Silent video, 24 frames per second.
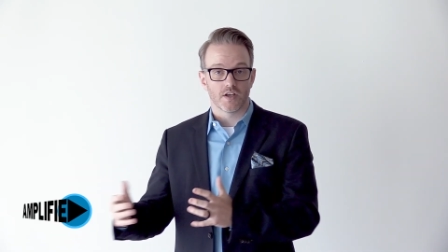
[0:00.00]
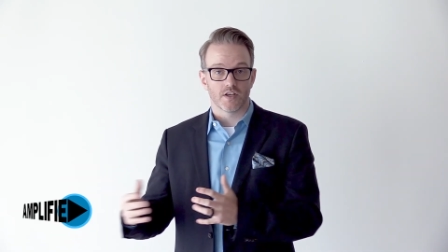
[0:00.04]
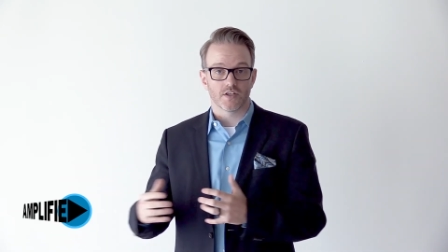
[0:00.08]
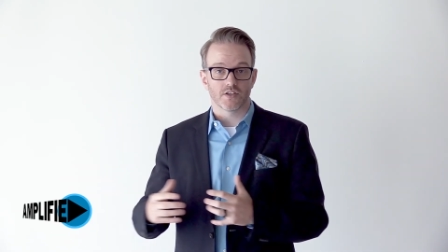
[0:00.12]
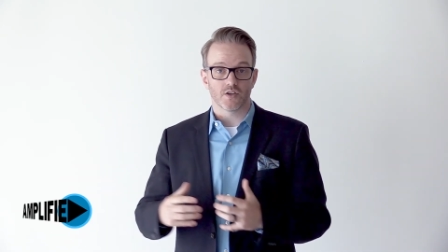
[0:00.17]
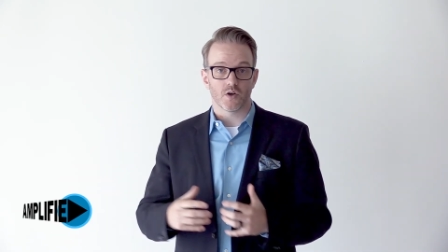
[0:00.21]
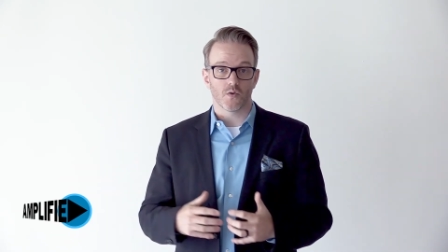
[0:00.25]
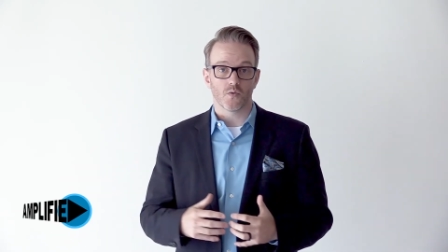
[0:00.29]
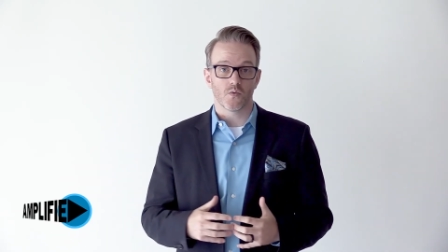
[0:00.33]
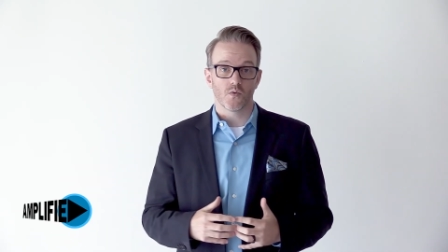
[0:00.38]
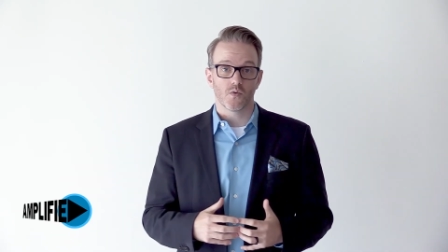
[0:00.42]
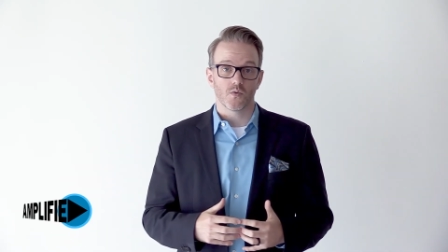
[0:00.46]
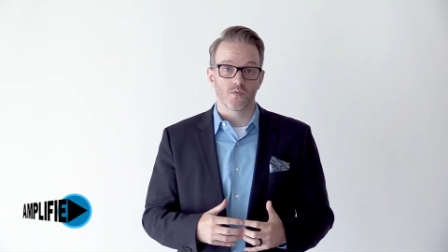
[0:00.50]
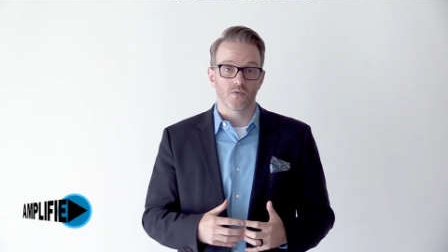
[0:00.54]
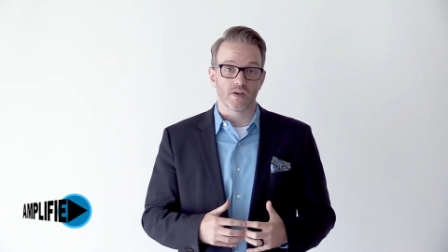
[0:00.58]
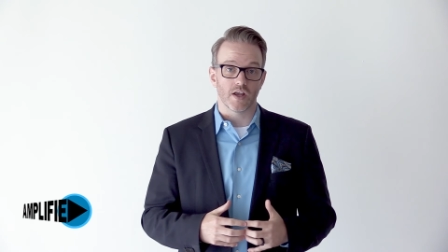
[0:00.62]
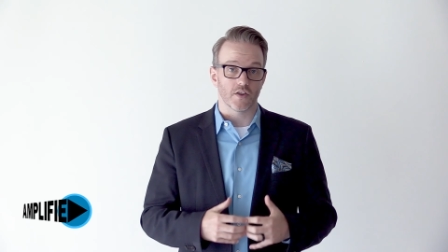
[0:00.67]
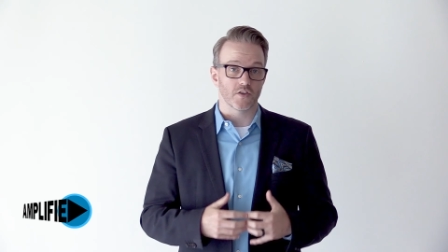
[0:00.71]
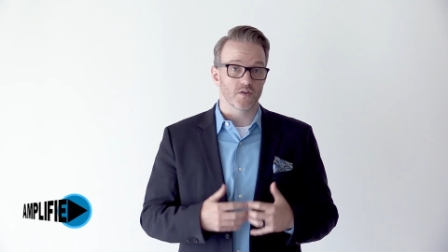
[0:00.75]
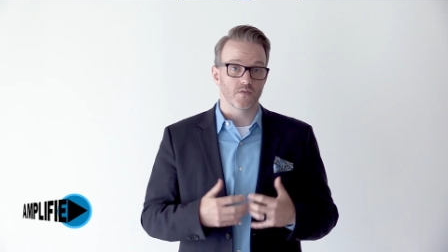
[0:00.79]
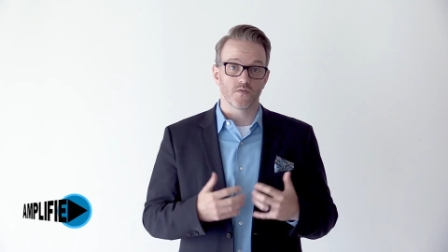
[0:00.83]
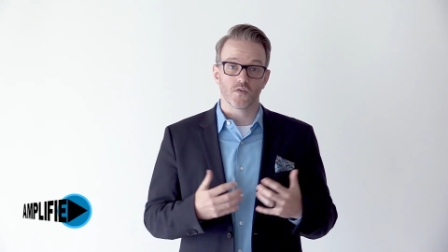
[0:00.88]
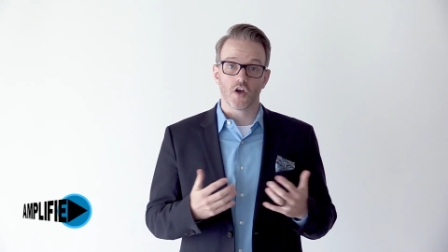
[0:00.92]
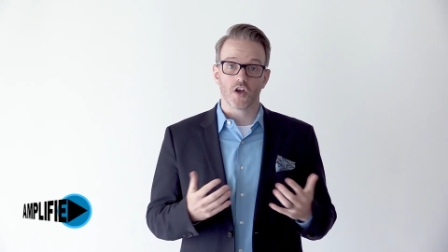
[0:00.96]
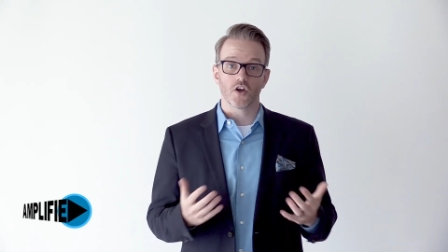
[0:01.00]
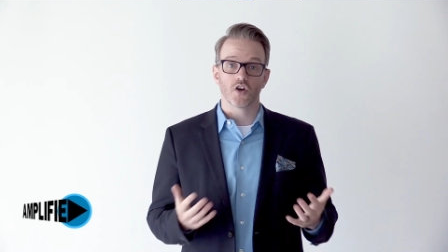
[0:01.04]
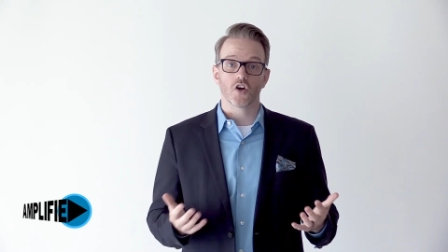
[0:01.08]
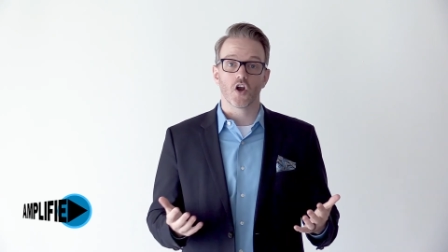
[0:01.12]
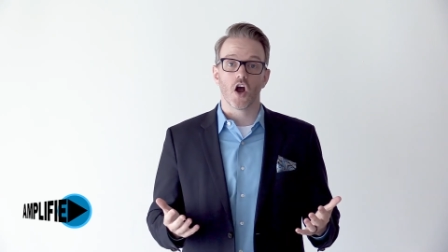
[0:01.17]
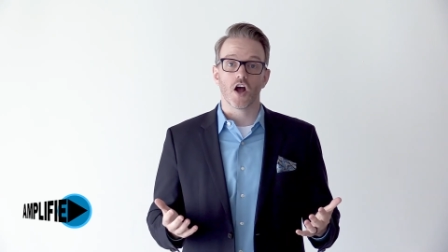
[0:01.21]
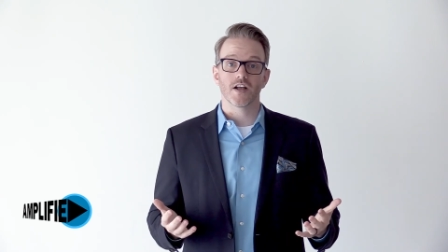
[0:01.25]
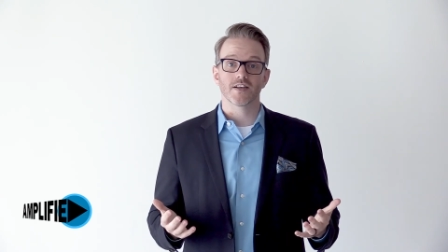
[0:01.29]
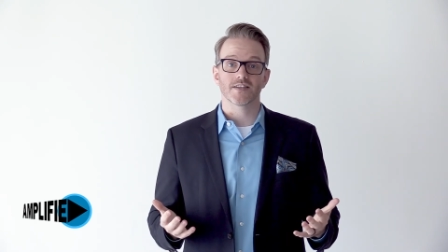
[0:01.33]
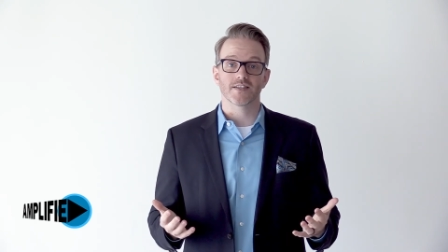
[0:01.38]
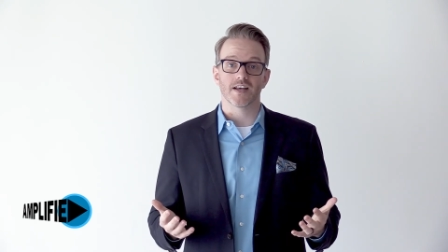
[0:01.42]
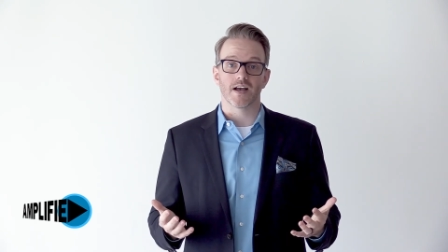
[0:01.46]
So now that you've got your
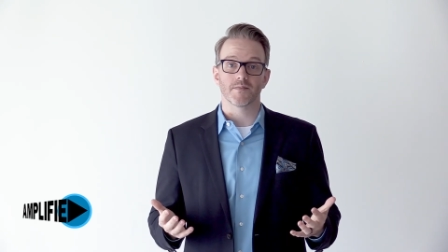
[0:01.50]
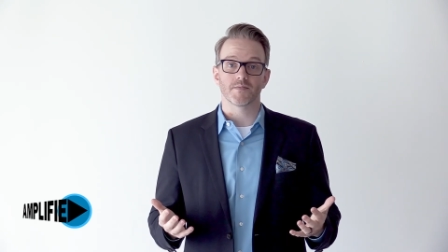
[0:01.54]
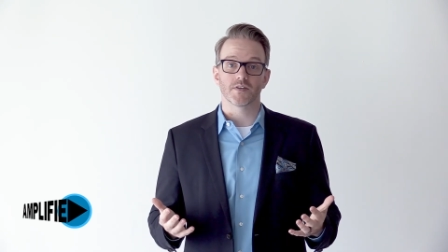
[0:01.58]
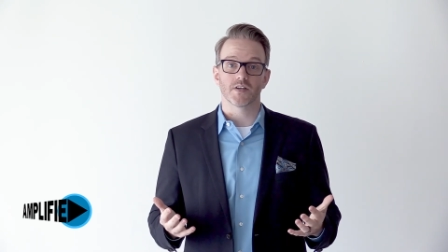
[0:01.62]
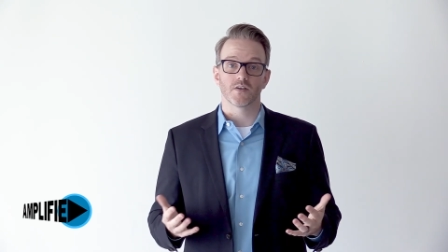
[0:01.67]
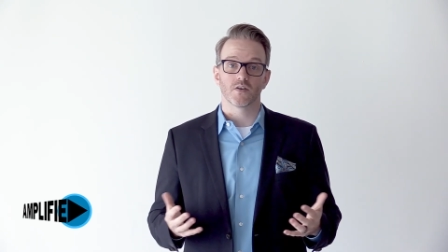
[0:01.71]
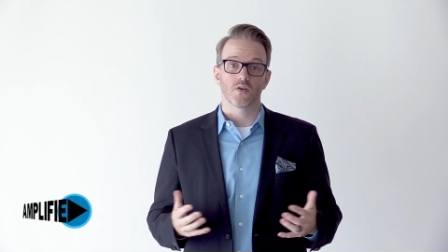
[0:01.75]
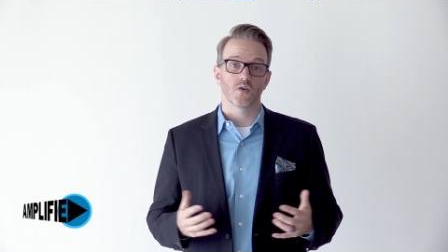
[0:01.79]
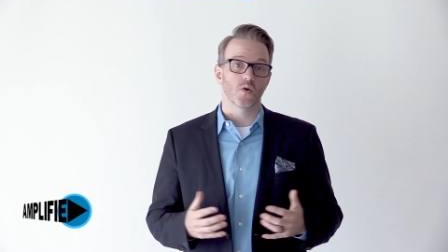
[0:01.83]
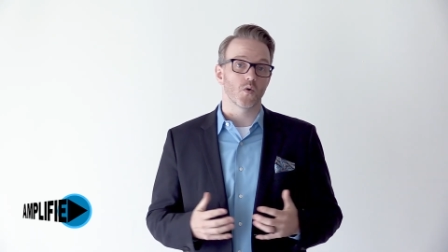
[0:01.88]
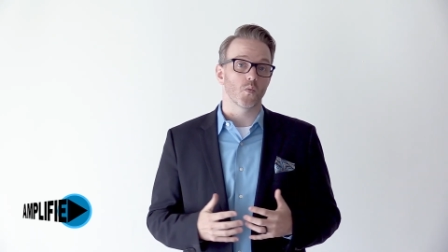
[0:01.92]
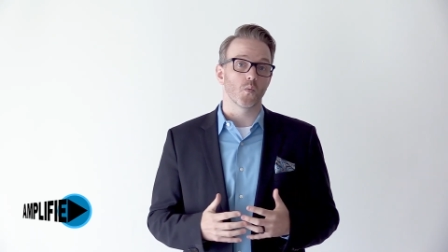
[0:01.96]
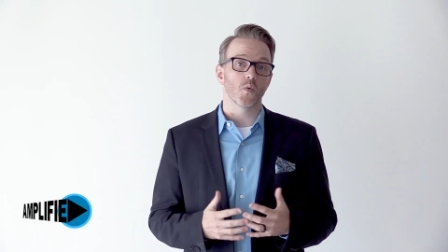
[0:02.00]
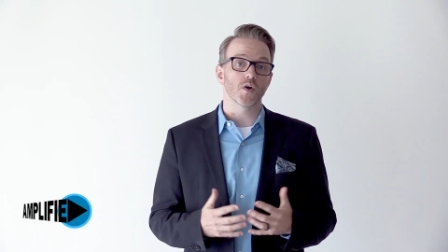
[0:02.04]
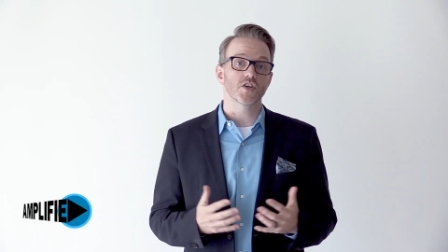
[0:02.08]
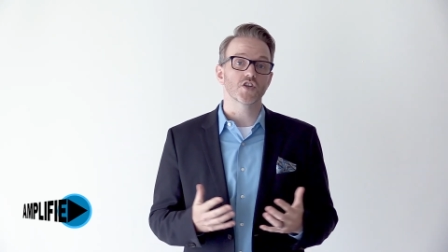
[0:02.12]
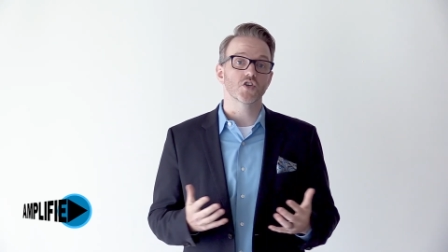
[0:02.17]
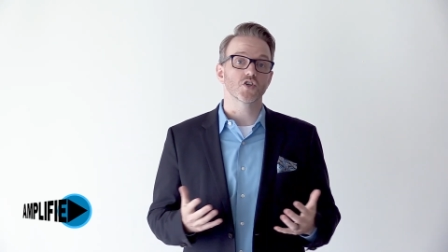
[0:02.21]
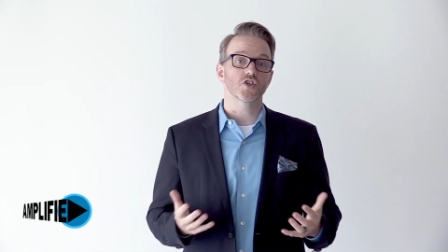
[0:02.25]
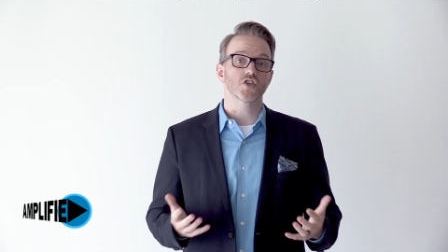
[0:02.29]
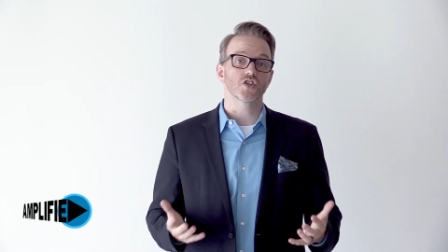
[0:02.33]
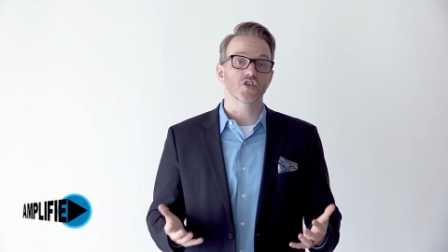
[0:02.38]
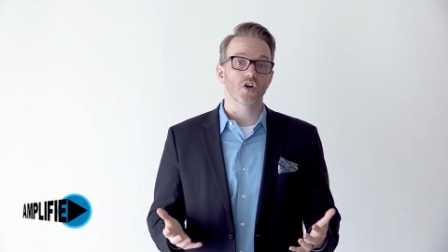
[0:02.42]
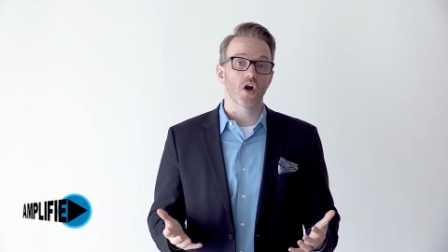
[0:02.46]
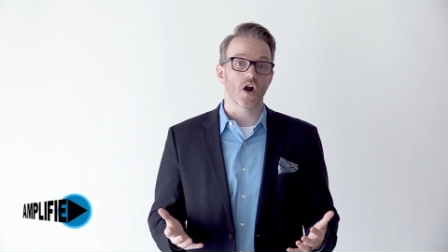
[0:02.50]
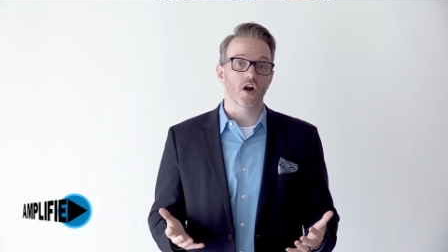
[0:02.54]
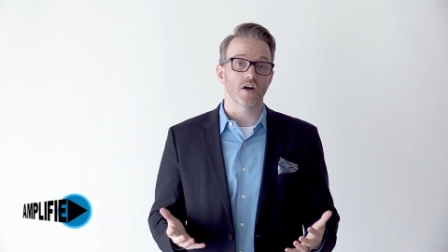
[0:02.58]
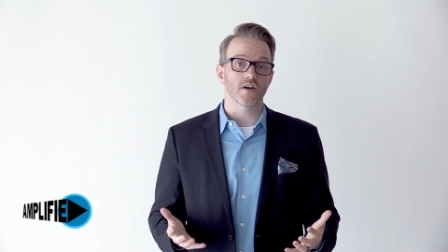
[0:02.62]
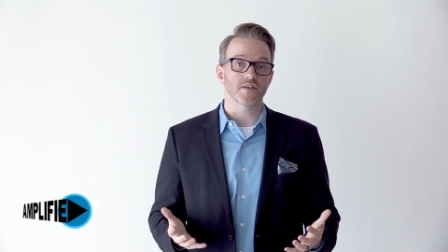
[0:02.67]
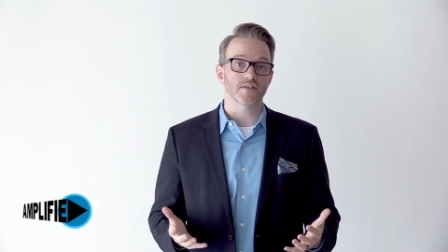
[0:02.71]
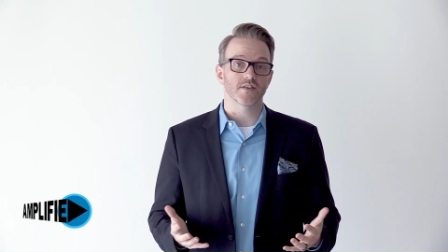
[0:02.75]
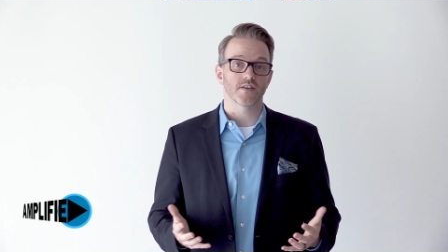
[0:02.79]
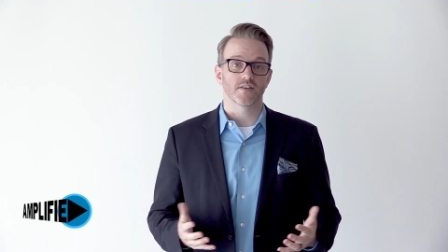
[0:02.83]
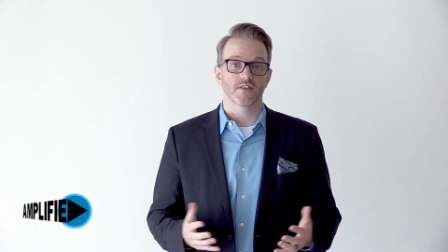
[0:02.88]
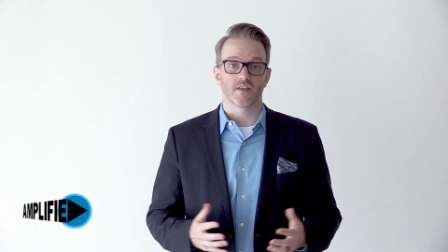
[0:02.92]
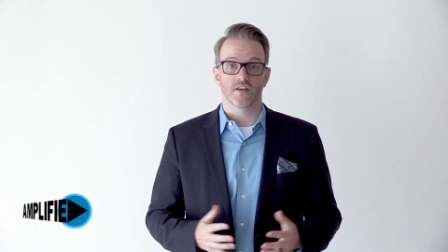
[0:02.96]
concept, what's your
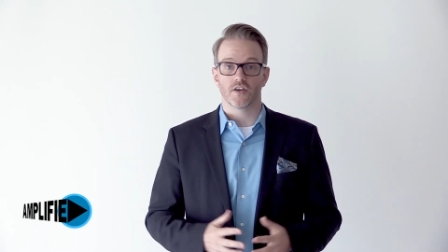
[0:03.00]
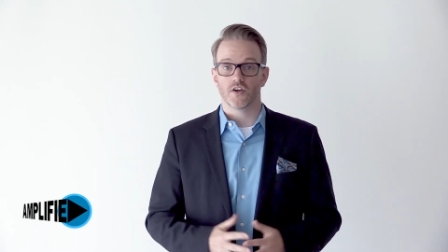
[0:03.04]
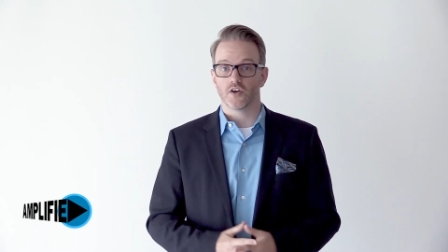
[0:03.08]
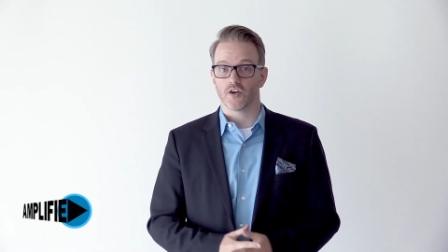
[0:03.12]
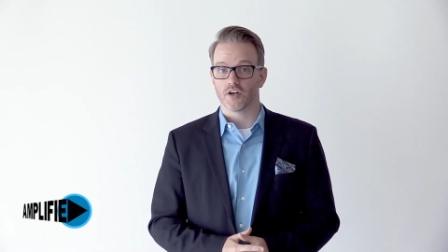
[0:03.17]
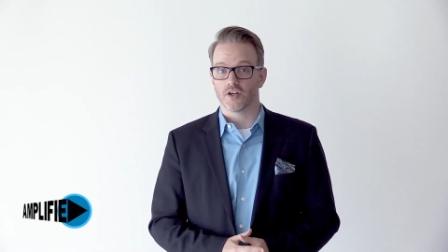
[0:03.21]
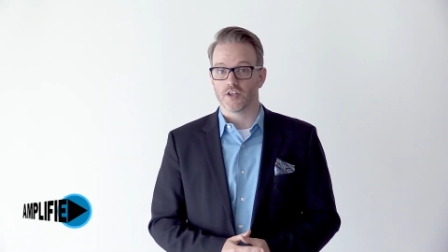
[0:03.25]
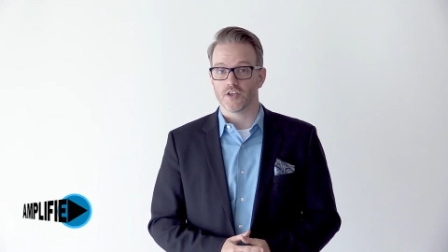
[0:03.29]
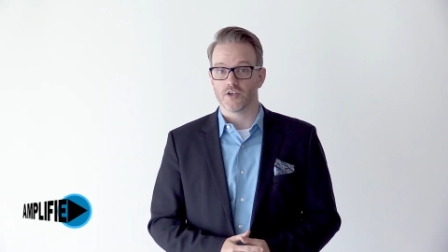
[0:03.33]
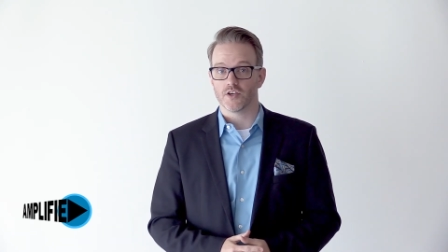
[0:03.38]
stars that you're gonna